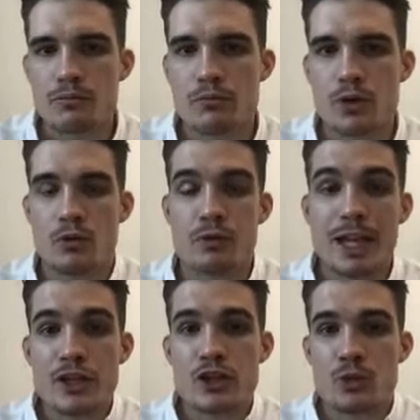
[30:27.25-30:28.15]

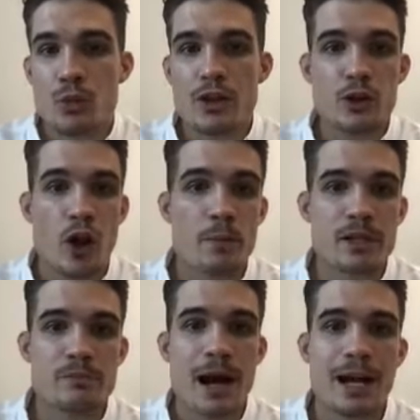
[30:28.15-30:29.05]
relations with the
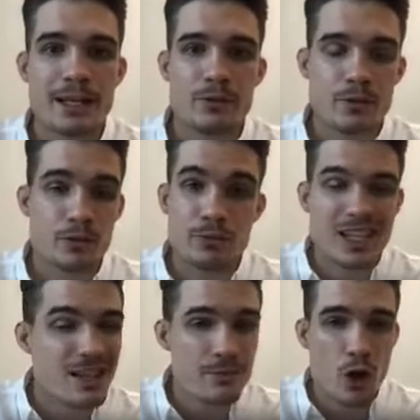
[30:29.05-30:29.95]
Communist Party, the
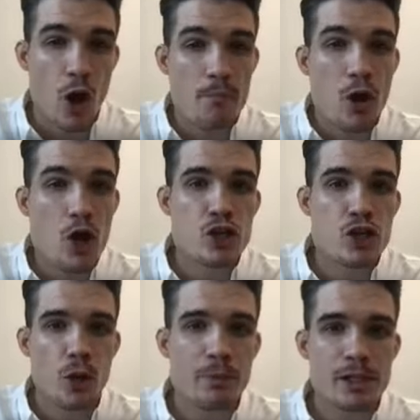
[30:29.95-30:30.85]
emerging
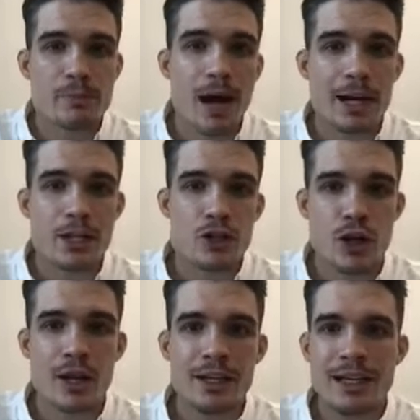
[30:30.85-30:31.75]
Communist Party in
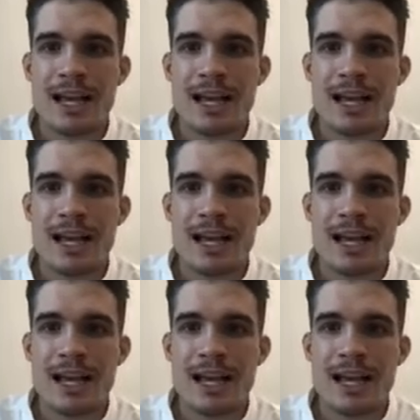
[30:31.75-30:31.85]
China.